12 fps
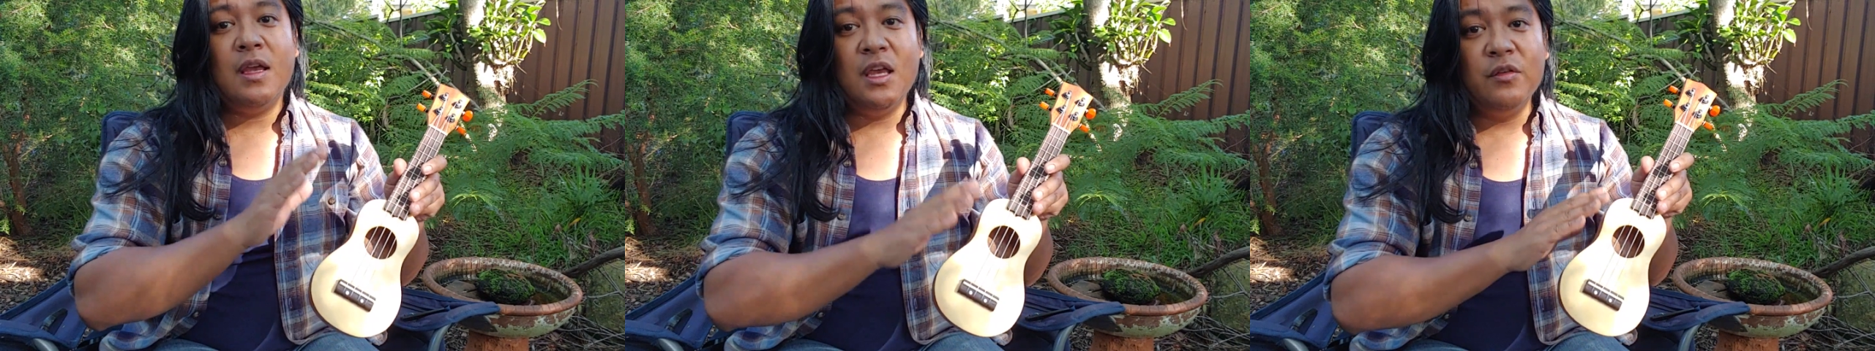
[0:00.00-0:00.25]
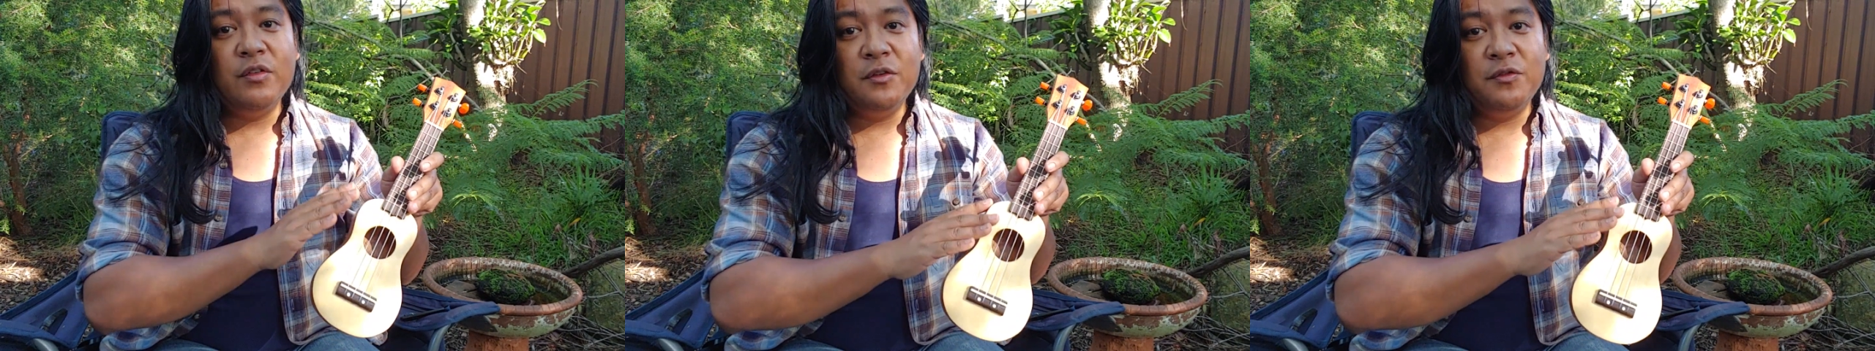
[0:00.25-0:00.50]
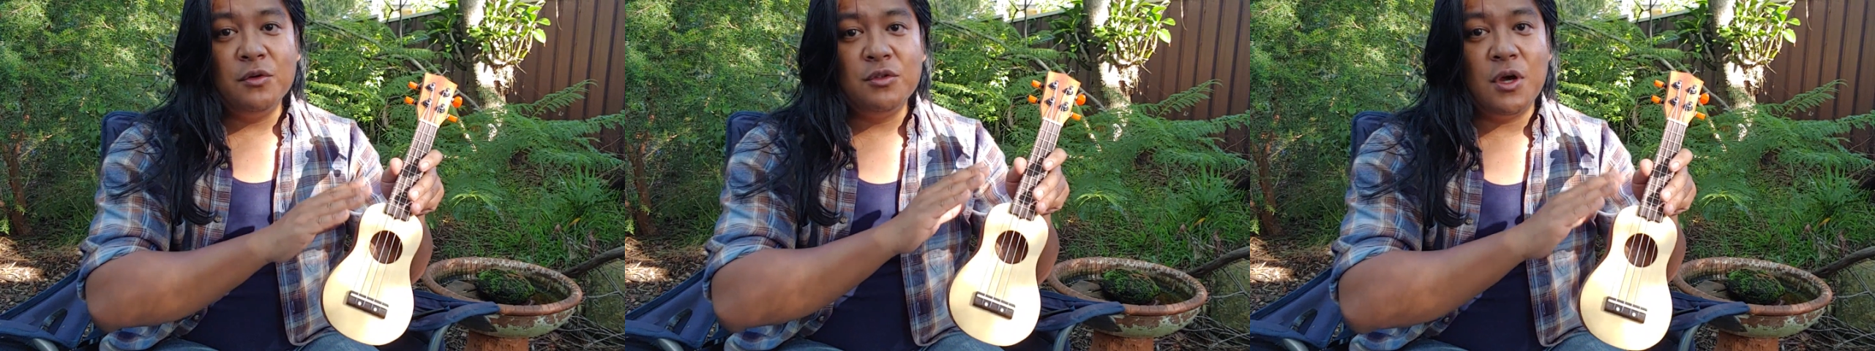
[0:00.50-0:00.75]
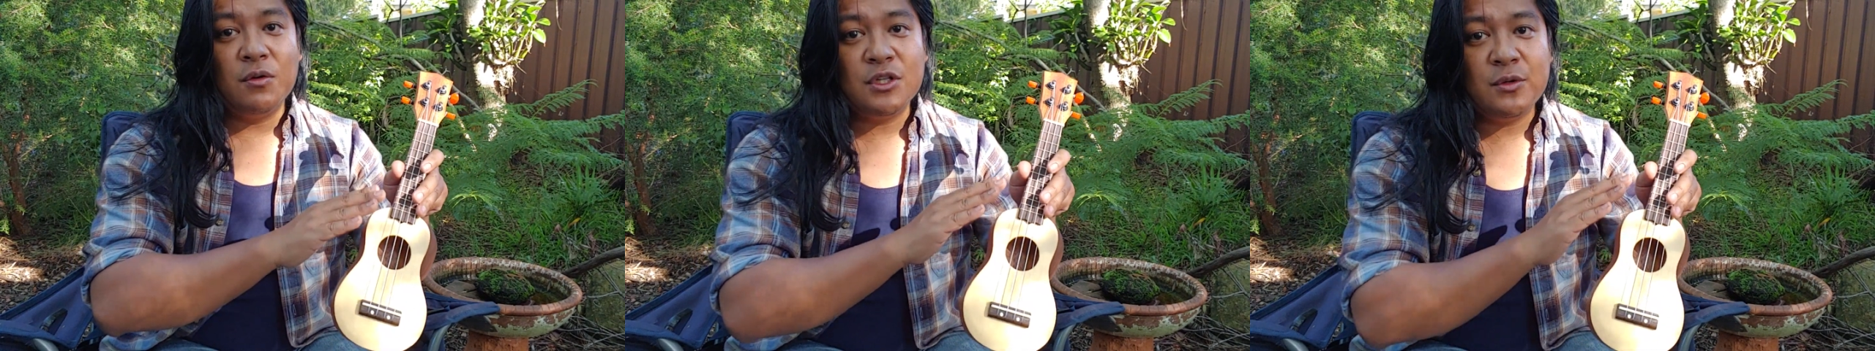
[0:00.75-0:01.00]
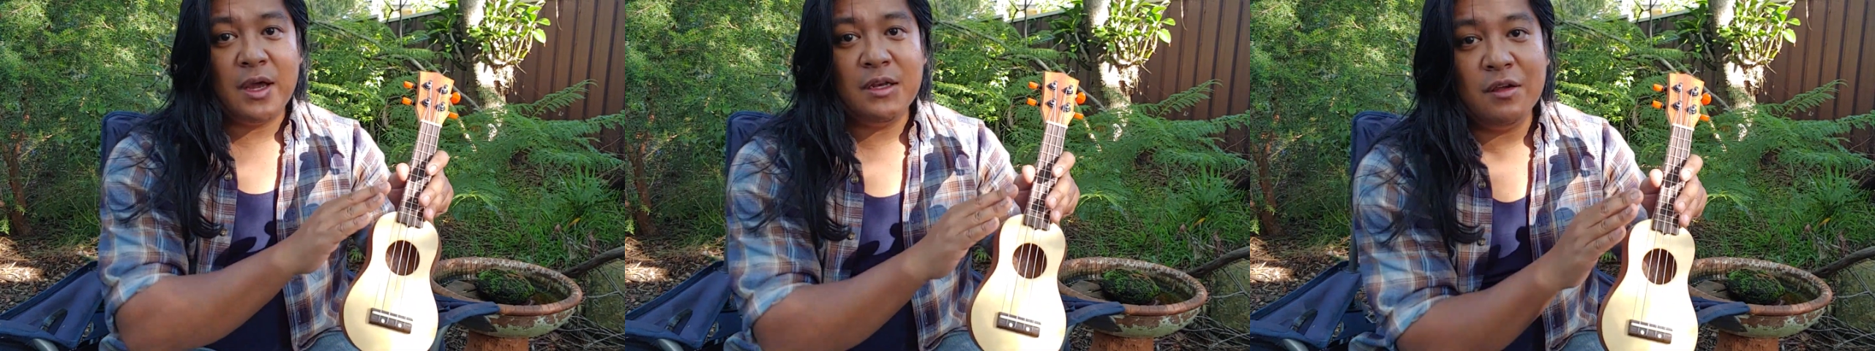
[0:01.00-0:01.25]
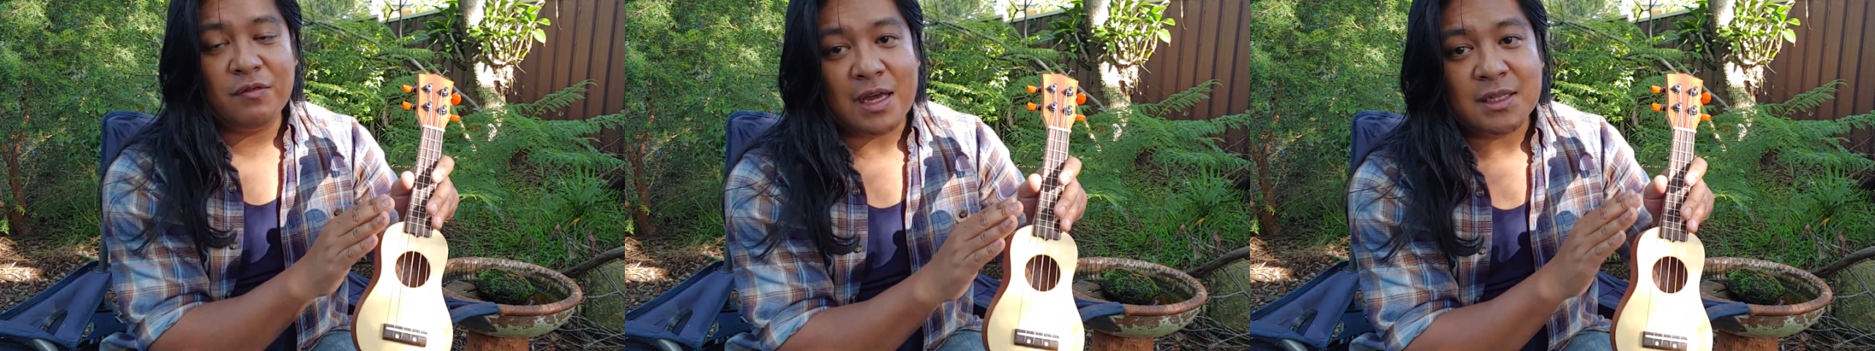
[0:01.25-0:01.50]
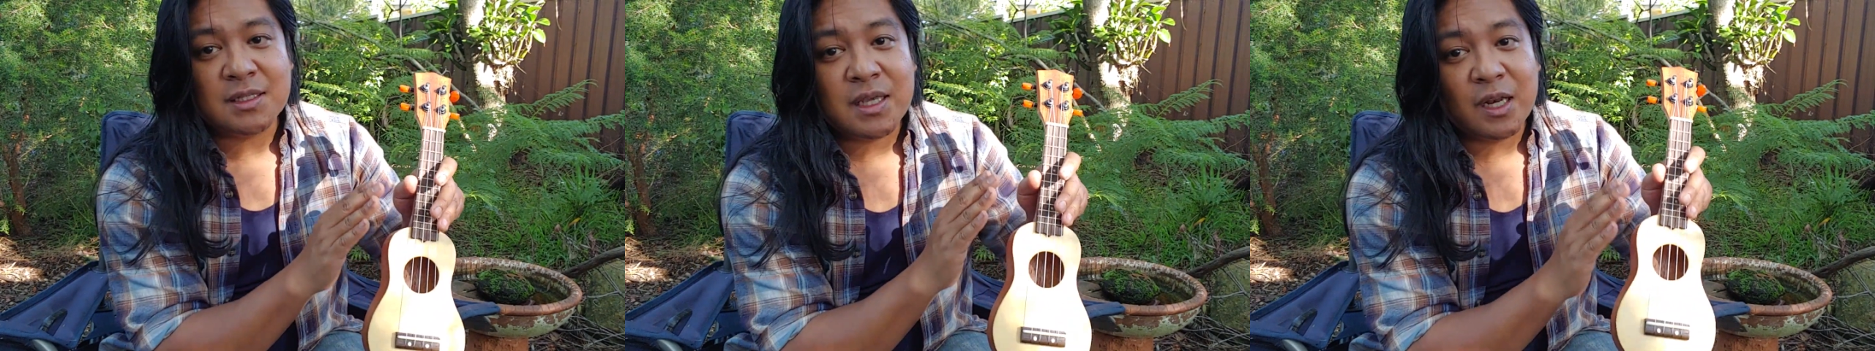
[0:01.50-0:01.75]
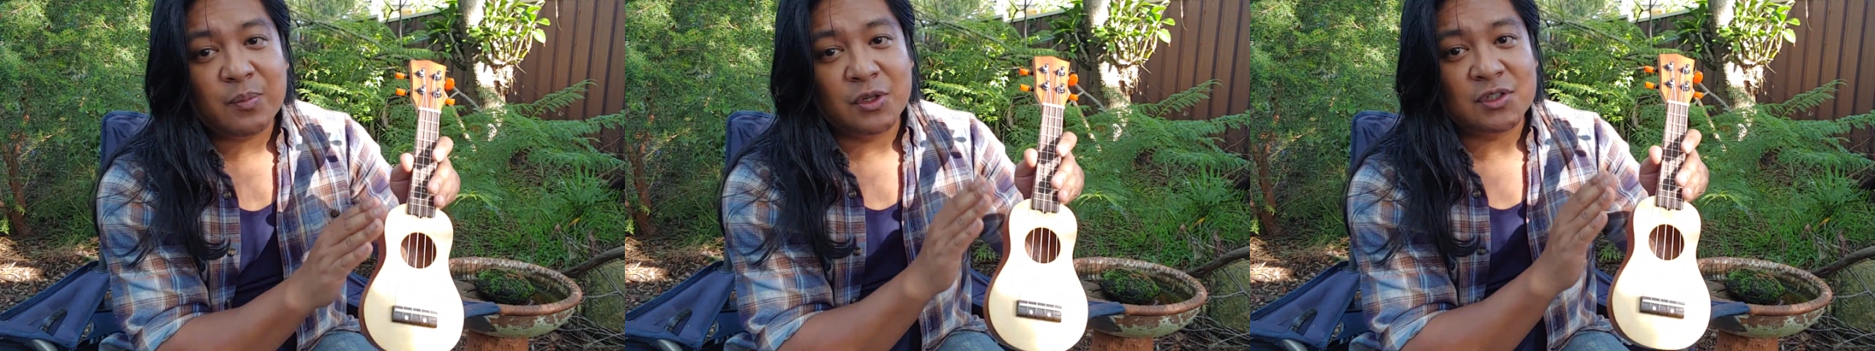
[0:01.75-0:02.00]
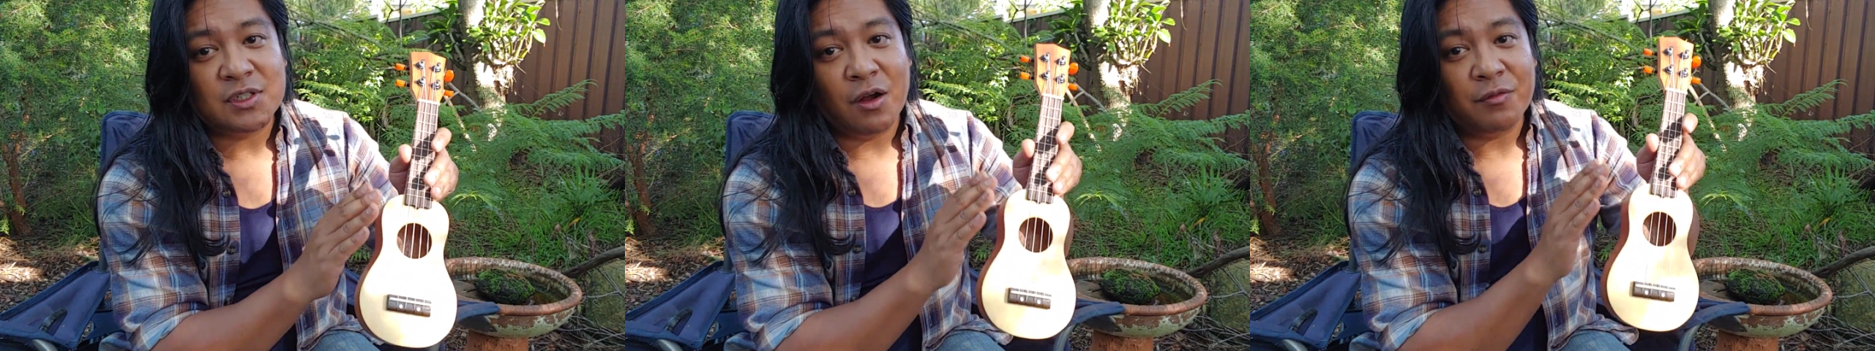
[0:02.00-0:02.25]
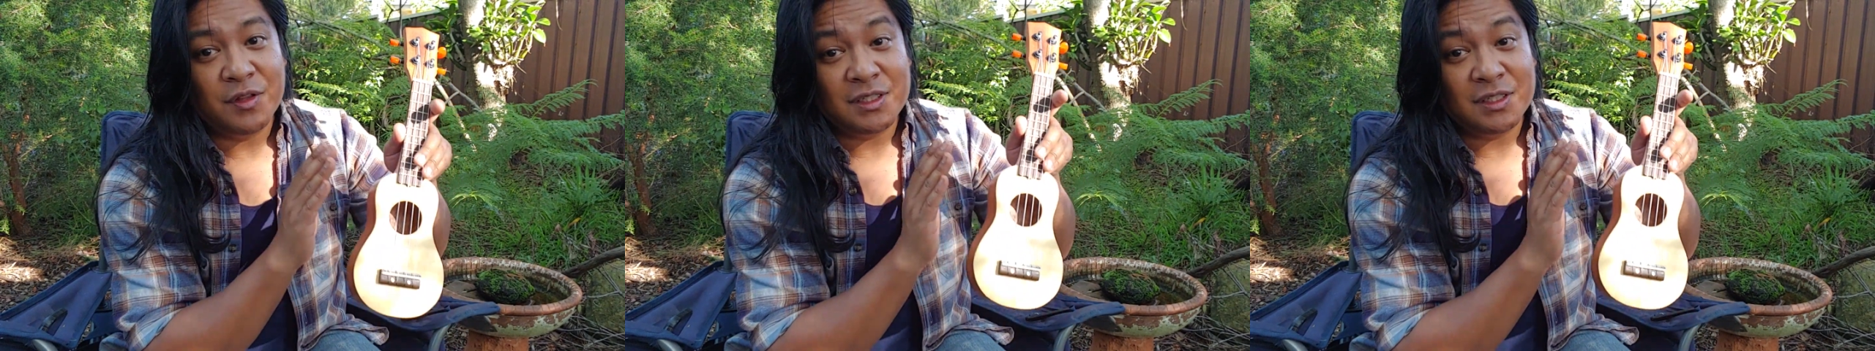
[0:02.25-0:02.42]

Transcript: even if you don't do any of that setup yourself,